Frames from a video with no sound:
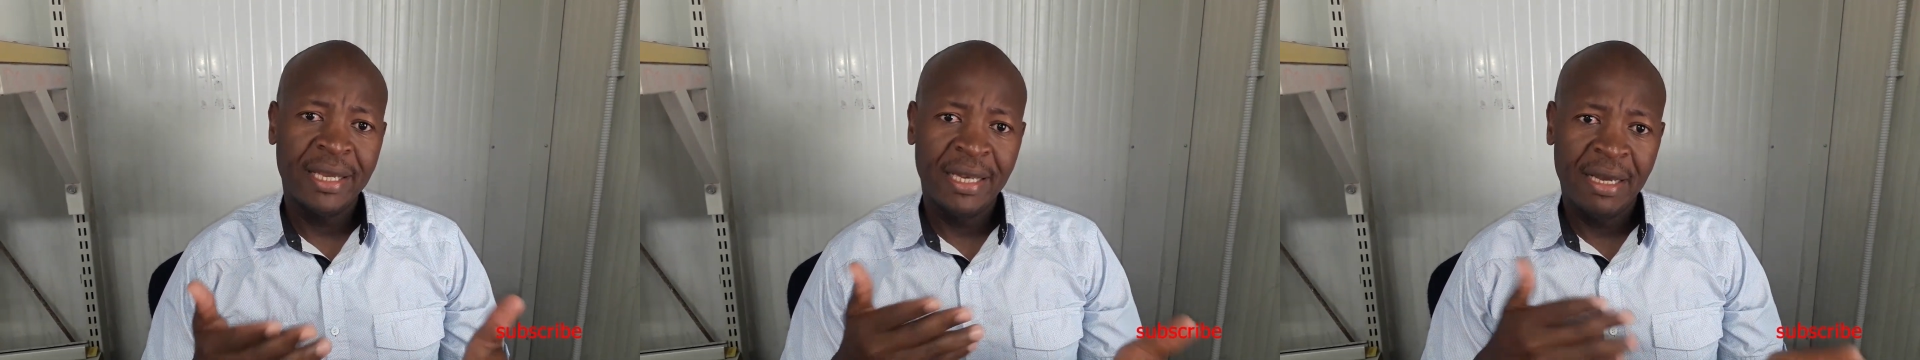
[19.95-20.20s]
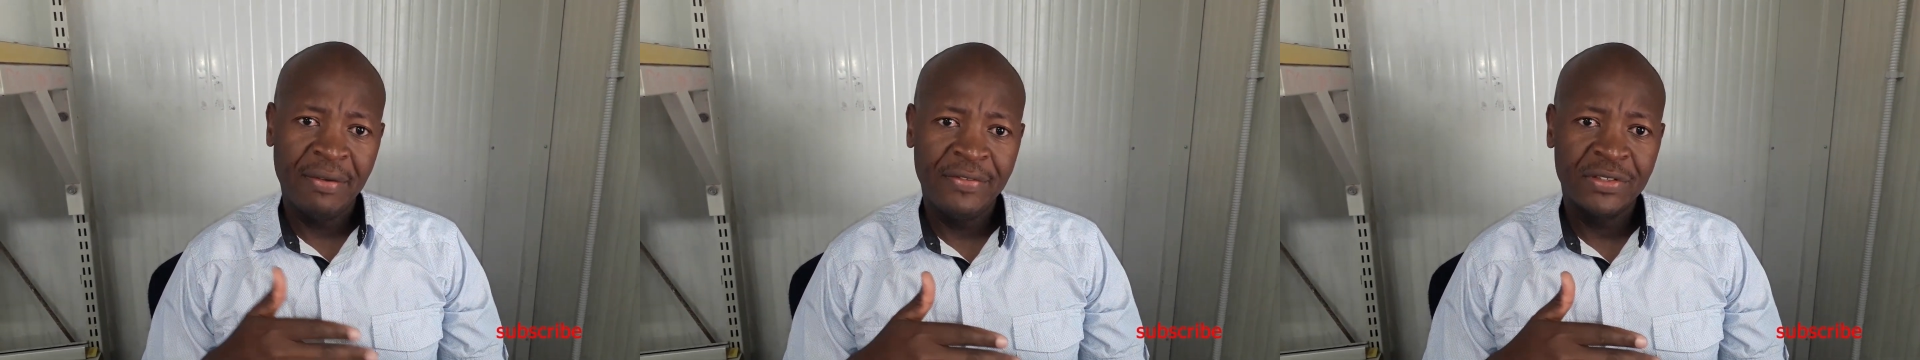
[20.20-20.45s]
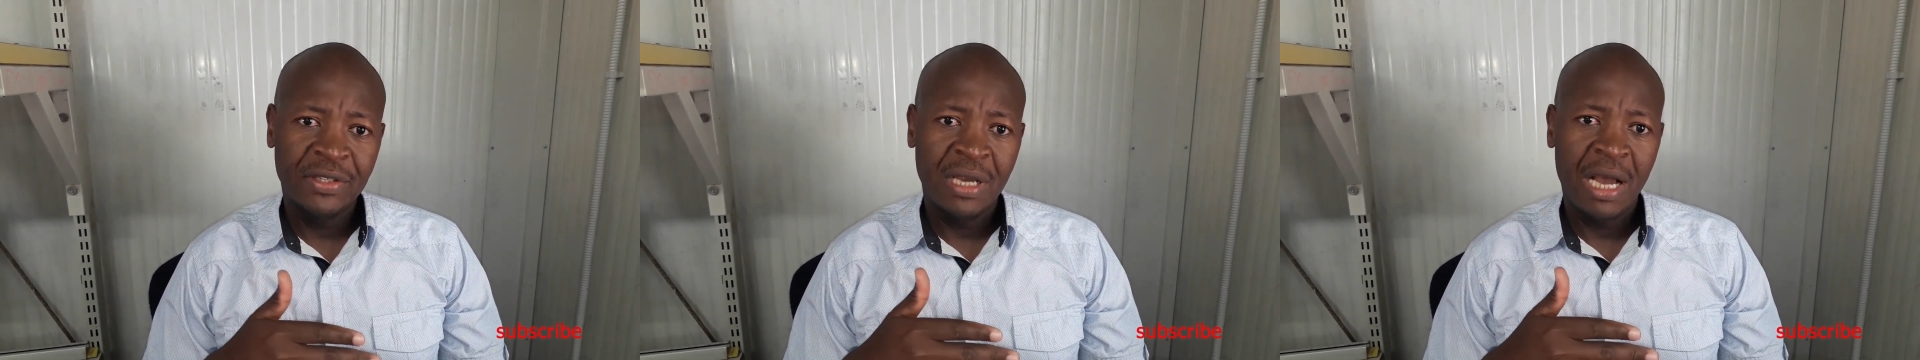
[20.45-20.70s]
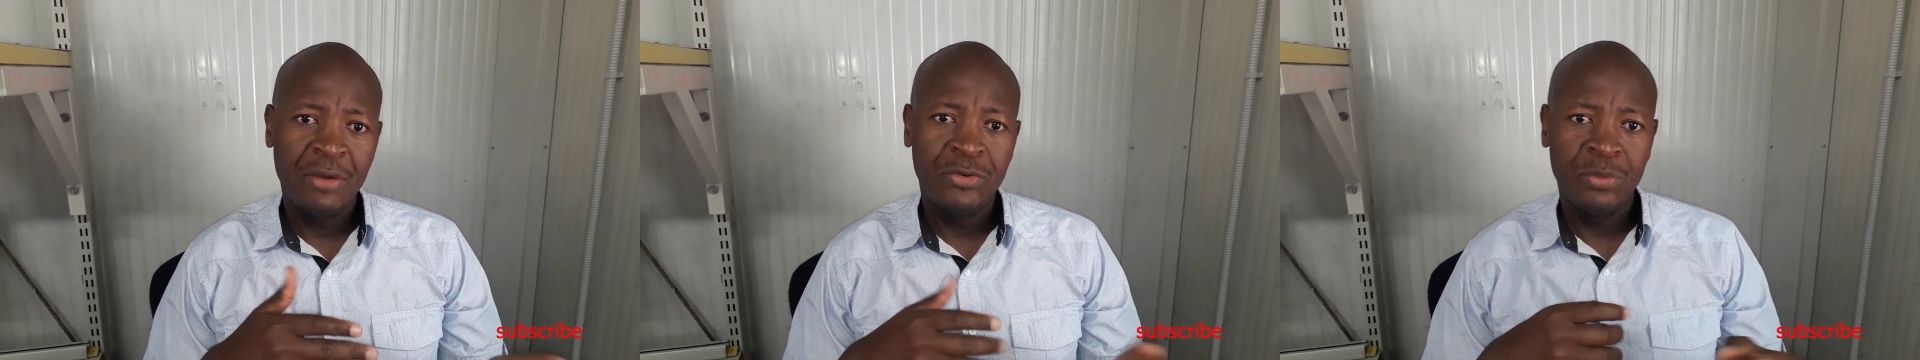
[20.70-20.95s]
gloves,
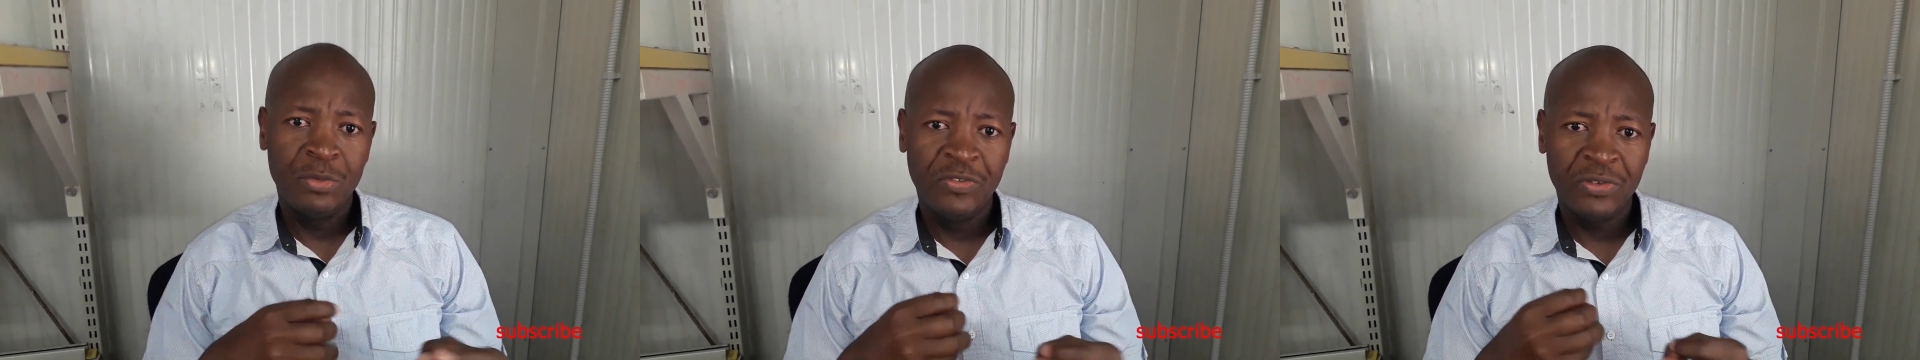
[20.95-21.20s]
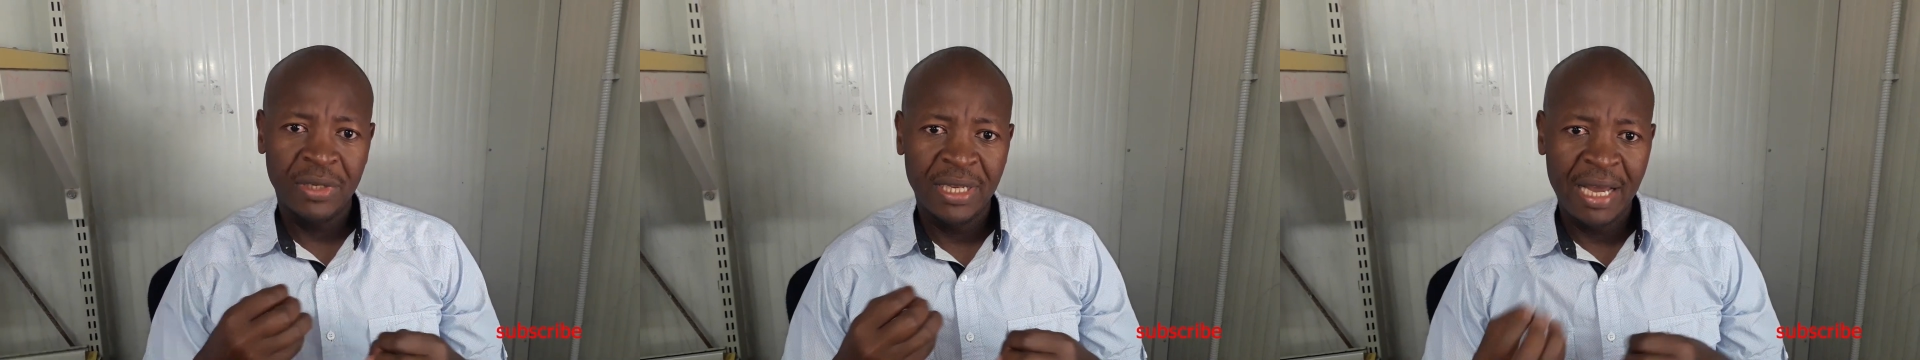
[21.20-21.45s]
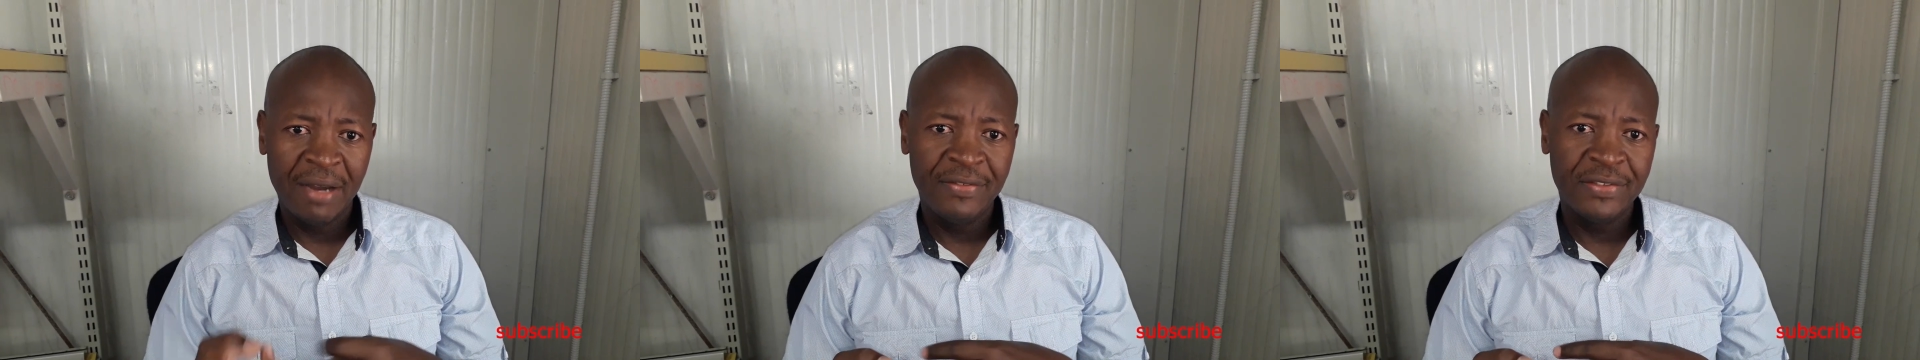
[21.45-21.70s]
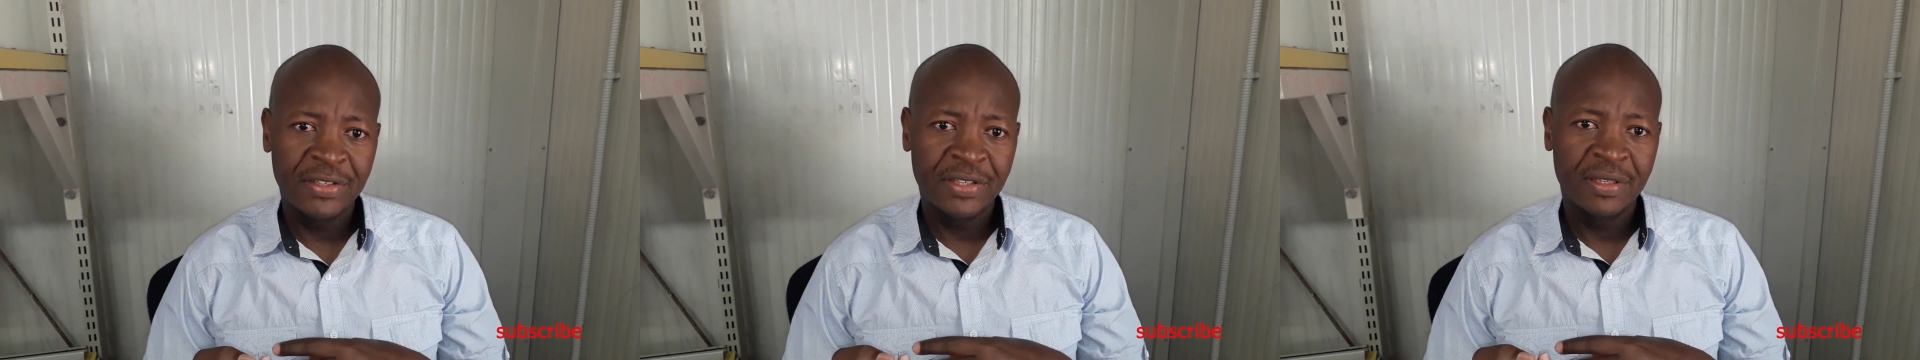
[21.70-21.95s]
how to remove your
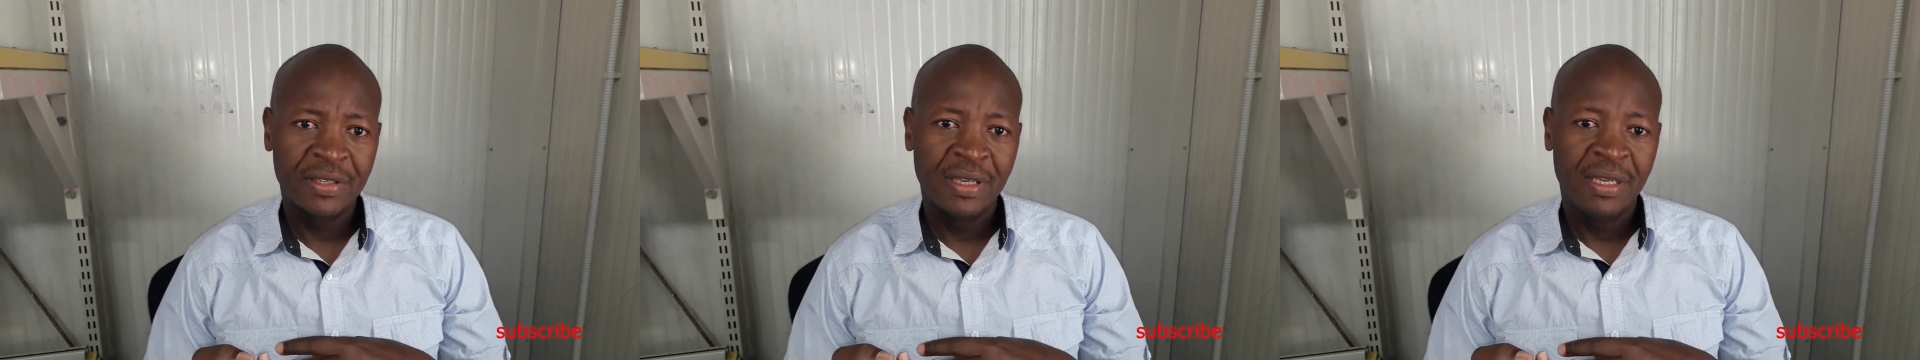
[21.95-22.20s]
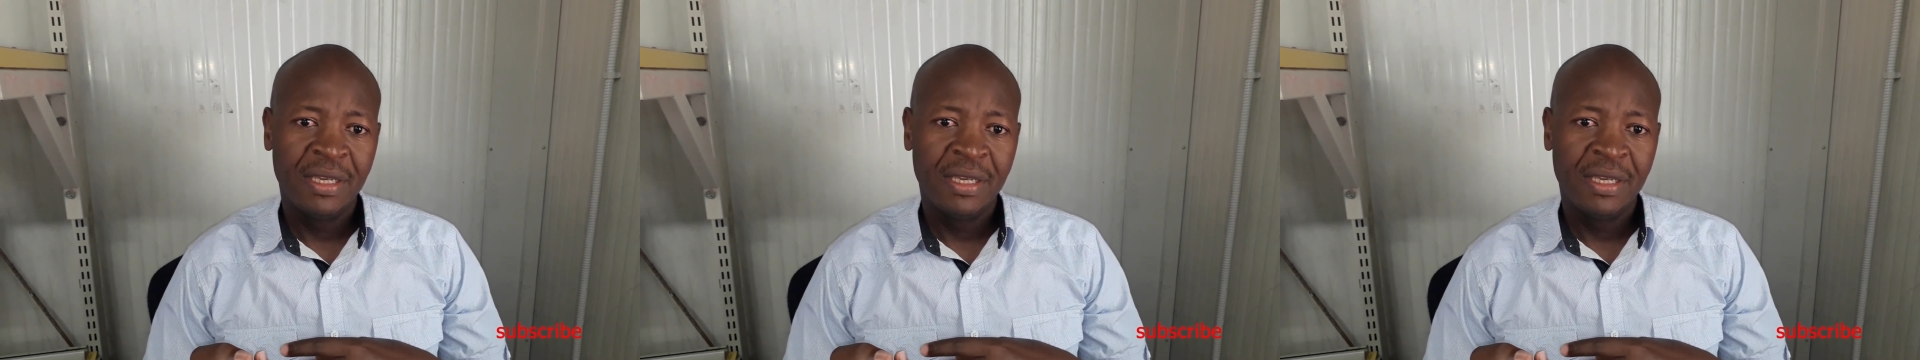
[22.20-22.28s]
gloves,